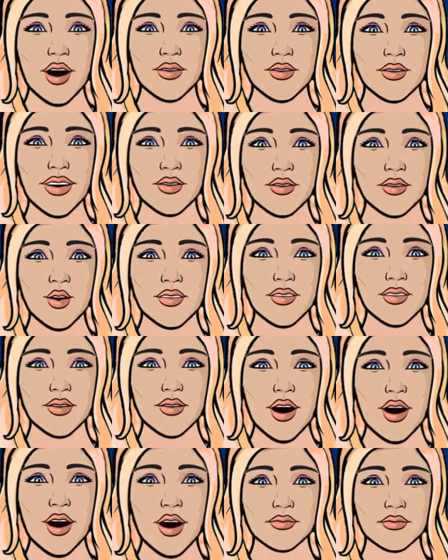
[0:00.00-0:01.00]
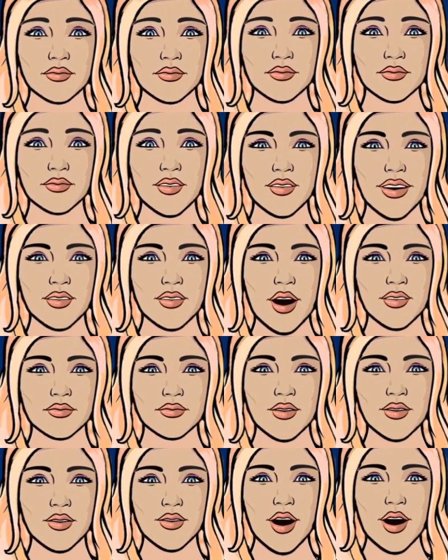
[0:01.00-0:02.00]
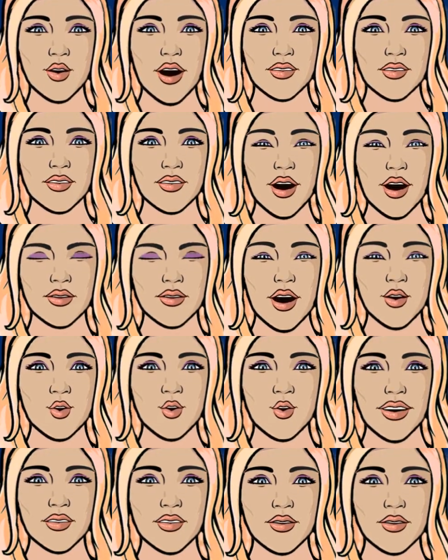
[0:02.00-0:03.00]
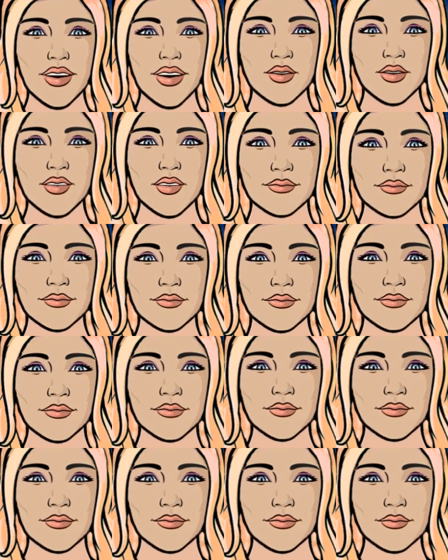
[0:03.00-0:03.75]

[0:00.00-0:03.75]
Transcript: Until next time, this has been Lyra Scout for WikiVids.